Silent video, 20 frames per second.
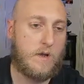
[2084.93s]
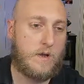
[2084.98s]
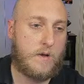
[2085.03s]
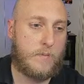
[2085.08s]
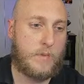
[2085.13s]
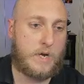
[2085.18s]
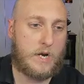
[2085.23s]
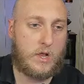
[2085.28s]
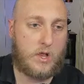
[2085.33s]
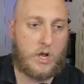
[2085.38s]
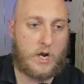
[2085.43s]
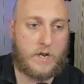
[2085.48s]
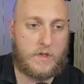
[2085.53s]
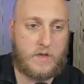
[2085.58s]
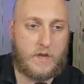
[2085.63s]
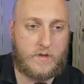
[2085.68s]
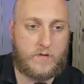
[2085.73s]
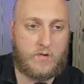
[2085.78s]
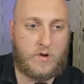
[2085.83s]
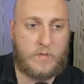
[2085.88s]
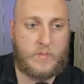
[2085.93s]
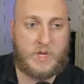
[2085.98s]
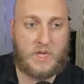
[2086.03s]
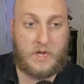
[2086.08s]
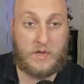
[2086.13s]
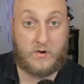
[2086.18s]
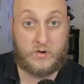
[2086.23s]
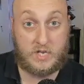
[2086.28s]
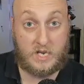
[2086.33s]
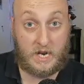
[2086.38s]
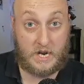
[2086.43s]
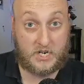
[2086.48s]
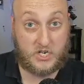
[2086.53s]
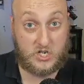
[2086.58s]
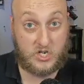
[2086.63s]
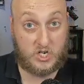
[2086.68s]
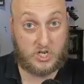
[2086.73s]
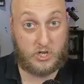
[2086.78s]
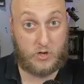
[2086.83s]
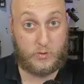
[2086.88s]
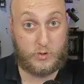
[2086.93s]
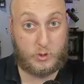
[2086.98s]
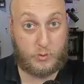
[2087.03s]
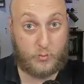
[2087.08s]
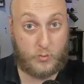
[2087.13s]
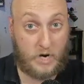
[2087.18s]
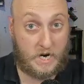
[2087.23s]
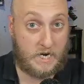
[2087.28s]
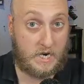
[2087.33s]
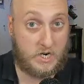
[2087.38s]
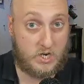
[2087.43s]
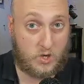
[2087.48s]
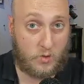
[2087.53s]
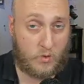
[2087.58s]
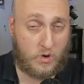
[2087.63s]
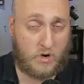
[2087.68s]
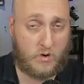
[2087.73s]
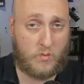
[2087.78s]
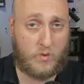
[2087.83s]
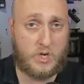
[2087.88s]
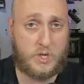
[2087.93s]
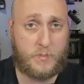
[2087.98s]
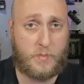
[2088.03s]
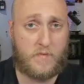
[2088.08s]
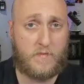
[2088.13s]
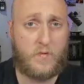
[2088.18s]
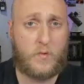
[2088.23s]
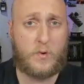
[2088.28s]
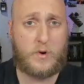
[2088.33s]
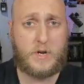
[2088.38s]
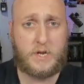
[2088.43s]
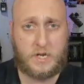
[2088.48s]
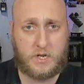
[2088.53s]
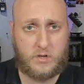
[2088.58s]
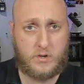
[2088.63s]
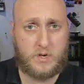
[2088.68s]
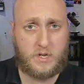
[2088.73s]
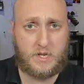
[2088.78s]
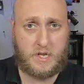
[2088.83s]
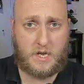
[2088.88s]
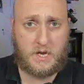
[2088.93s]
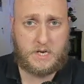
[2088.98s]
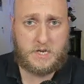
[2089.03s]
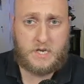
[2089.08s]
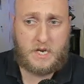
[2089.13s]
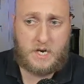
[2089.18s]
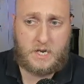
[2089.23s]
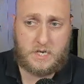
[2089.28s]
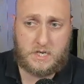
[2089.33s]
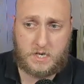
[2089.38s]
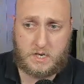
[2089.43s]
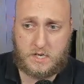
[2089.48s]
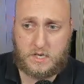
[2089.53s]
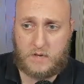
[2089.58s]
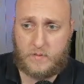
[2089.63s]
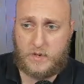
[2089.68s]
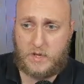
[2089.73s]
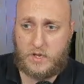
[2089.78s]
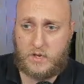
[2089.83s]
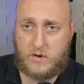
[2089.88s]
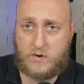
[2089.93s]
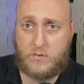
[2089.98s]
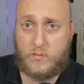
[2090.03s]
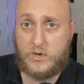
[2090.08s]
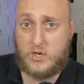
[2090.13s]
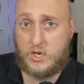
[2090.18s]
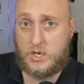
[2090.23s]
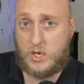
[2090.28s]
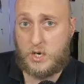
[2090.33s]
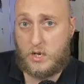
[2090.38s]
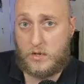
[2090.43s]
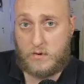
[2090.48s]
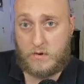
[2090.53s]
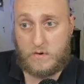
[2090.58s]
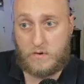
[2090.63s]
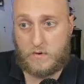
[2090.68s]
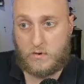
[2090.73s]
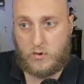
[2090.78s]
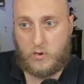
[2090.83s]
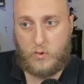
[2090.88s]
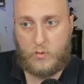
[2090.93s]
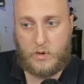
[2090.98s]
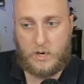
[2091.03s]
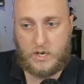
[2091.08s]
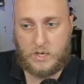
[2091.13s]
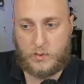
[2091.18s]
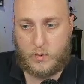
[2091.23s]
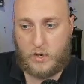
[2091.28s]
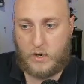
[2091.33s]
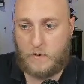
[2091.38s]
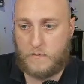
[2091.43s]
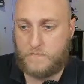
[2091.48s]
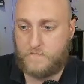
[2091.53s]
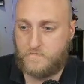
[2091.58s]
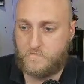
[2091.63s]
But a lot of the other emulators, it actually just loads right into where it was before, including the x86 emulator, which is another cool one as well.